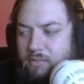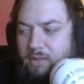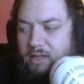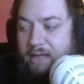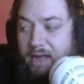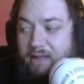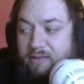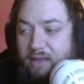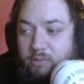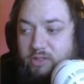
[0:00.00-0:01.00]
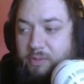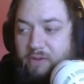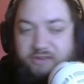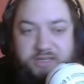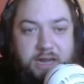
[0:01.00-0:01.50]
yeah, that was
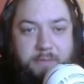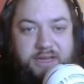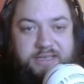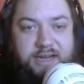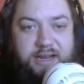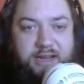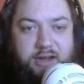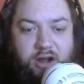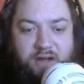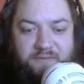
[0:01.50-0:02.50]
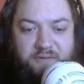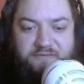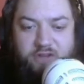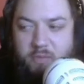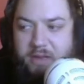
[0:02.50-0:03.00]
perfect timing because I got to get off and
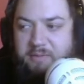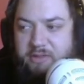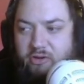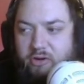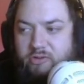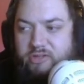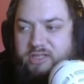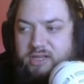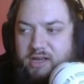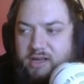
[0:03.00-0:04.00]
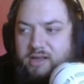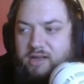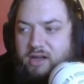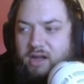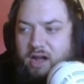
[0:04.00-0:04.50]
film Game of Thrones.
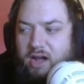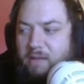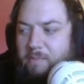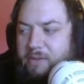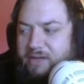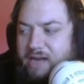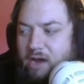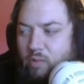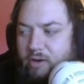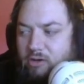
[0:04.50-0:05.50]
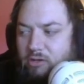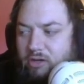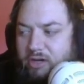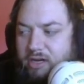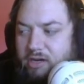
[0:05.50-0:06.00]
Um, but now we are
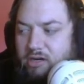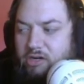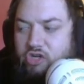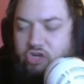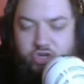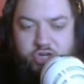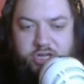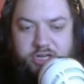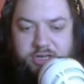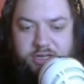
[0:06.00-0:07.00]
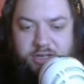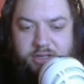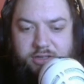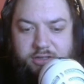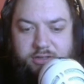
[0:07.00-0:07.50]
looking good.
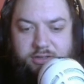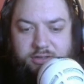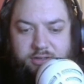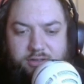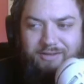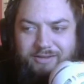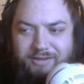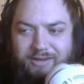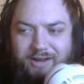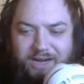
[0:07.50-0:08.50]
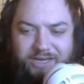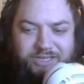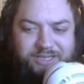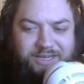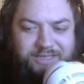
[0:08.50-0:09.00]
I
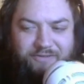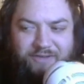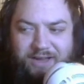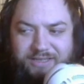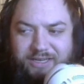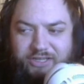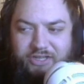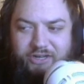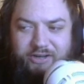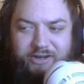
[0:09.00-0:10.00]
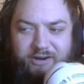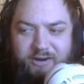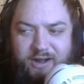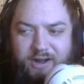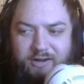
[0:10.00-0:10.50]
just, because I've got such good
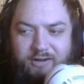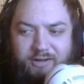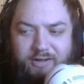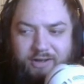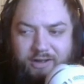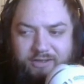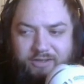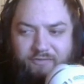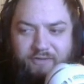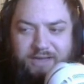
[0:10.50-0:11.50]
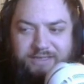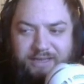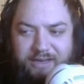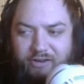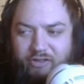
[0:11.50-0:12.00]
gear now, it's so fast
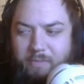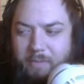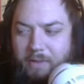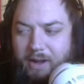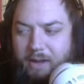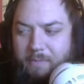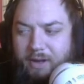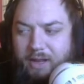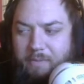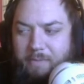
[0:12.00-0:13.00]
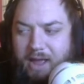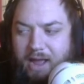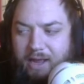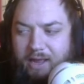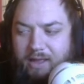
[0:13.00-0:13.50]
to kill them. I'm like, I'm gonna come
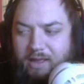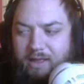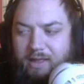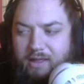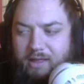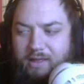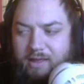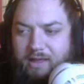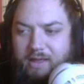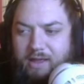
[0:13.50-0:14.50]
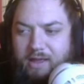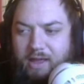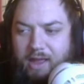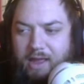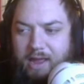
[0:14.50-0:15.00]
back,
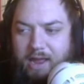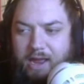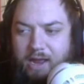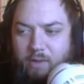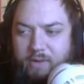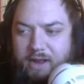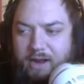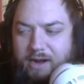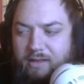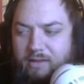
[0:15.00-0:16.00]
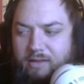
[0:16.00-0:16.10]
and we got it.